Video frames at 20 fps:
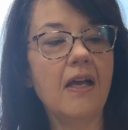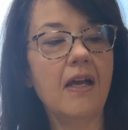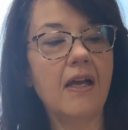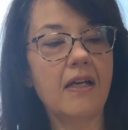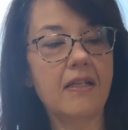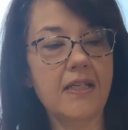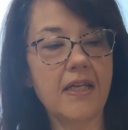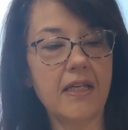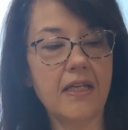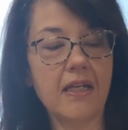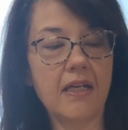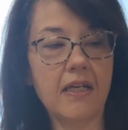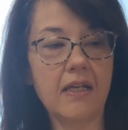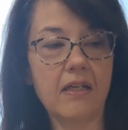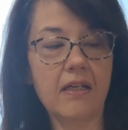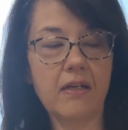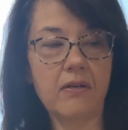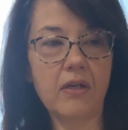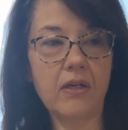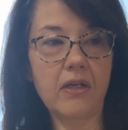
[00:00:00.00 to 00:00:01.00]
I take
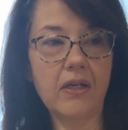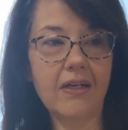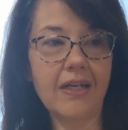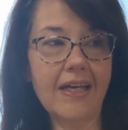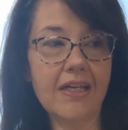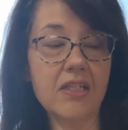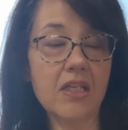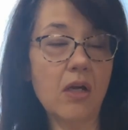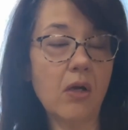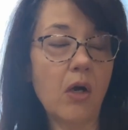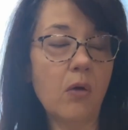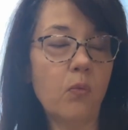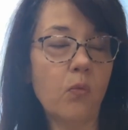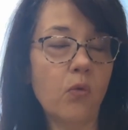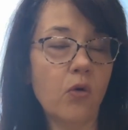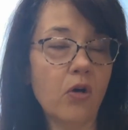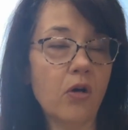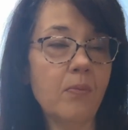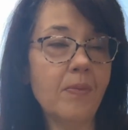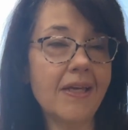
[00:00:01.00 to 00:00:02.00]
a as
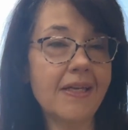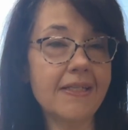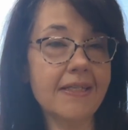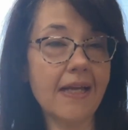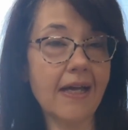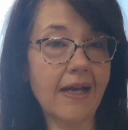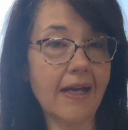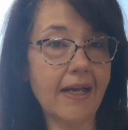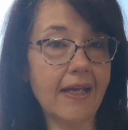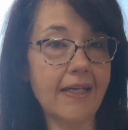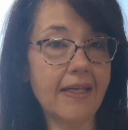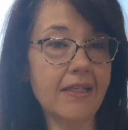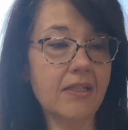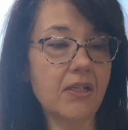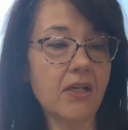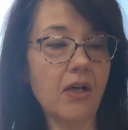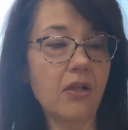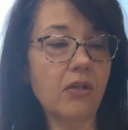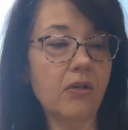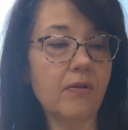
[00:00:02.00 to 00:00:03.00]
warm as I can
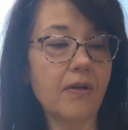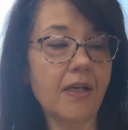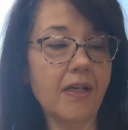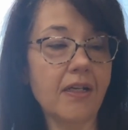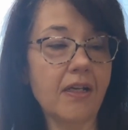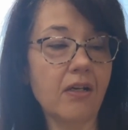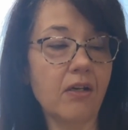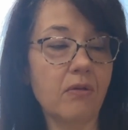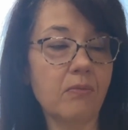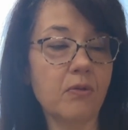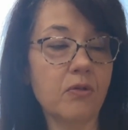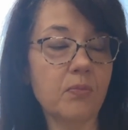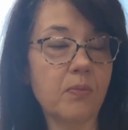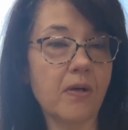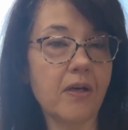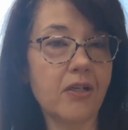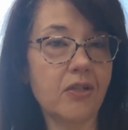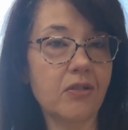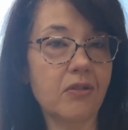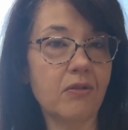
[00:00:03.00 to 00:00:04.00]
tolerate it, almost
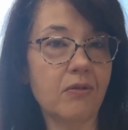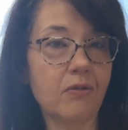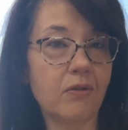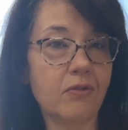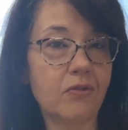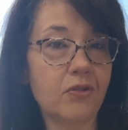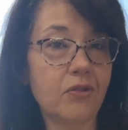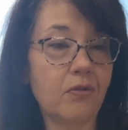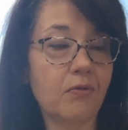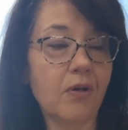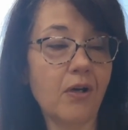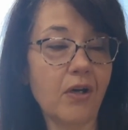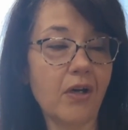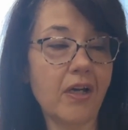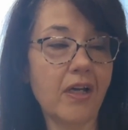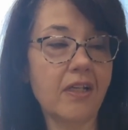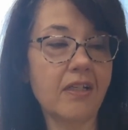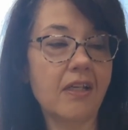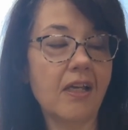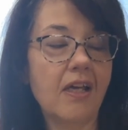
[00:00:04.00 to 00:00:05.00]
probably too
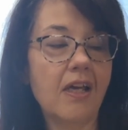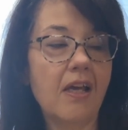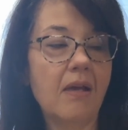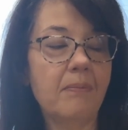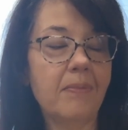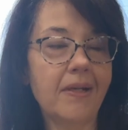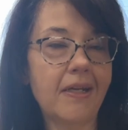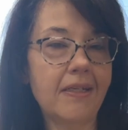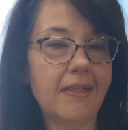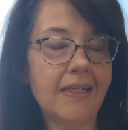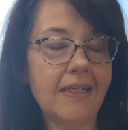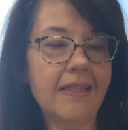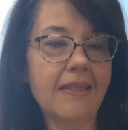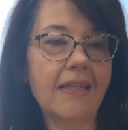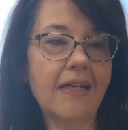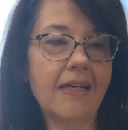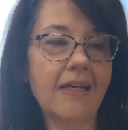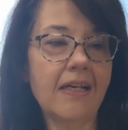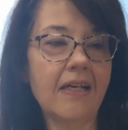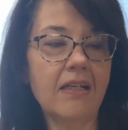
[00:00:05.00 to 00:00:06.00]
hot, but I need
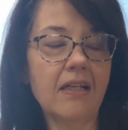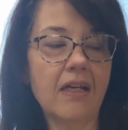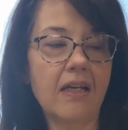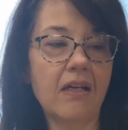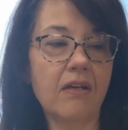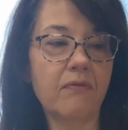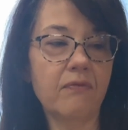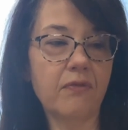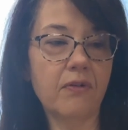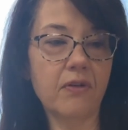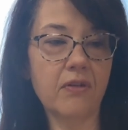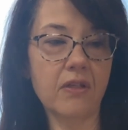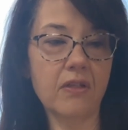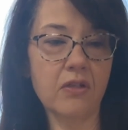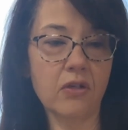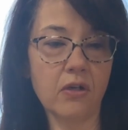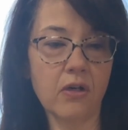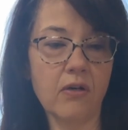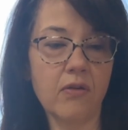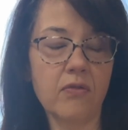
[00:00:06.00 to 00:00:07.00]
that for the
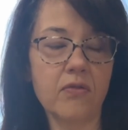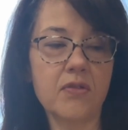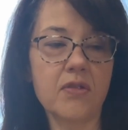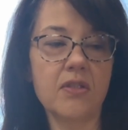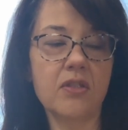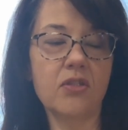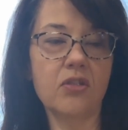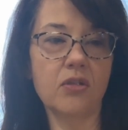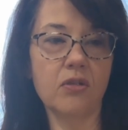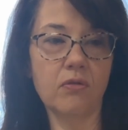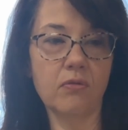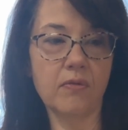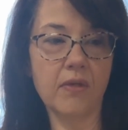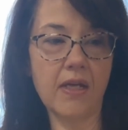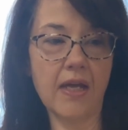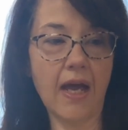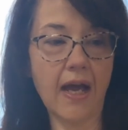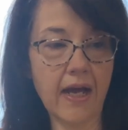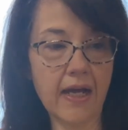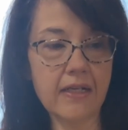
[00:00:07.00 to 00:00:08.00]
nerves to
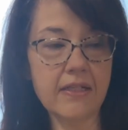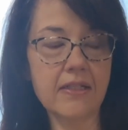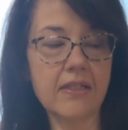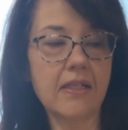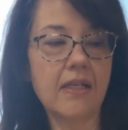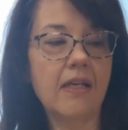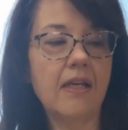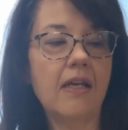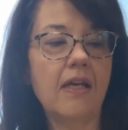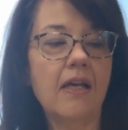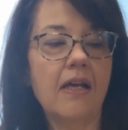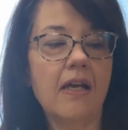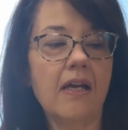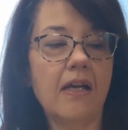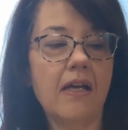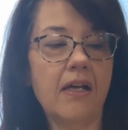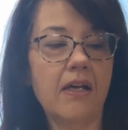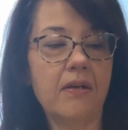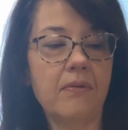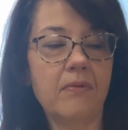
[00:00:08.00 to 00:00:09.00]
react,
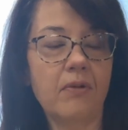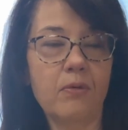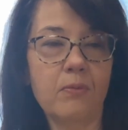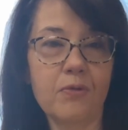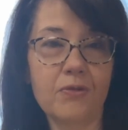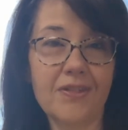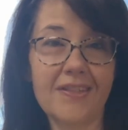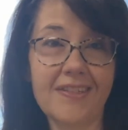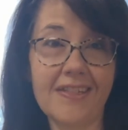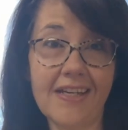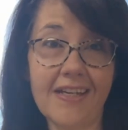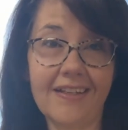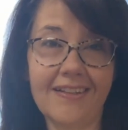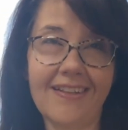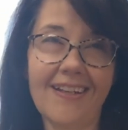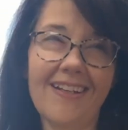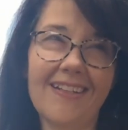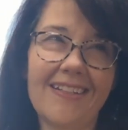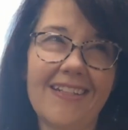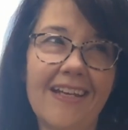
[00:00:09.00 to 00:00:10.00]
almost
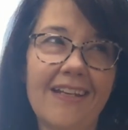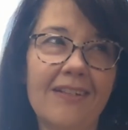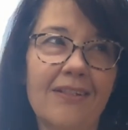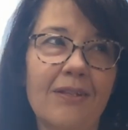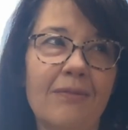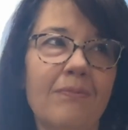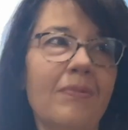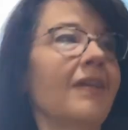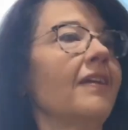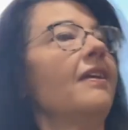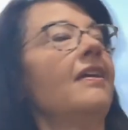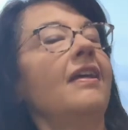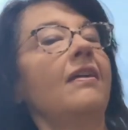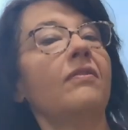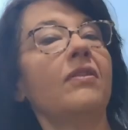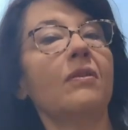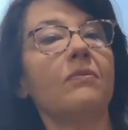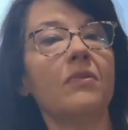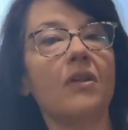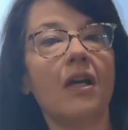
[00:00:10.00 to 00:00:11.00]
not deaden them, but
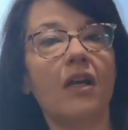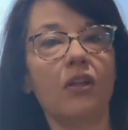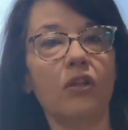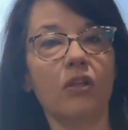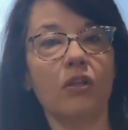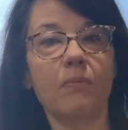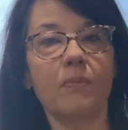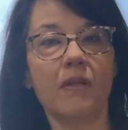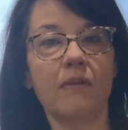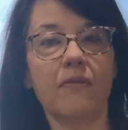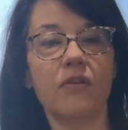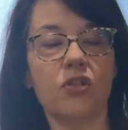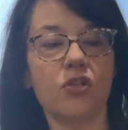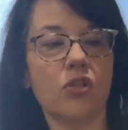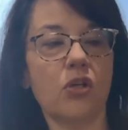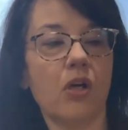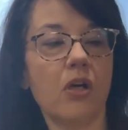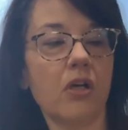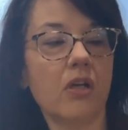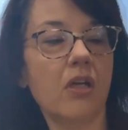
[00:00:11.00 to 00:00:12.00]
give them a little bit of a
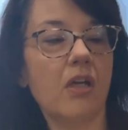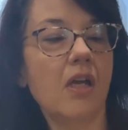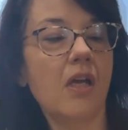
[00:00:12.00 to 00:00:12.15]
shock.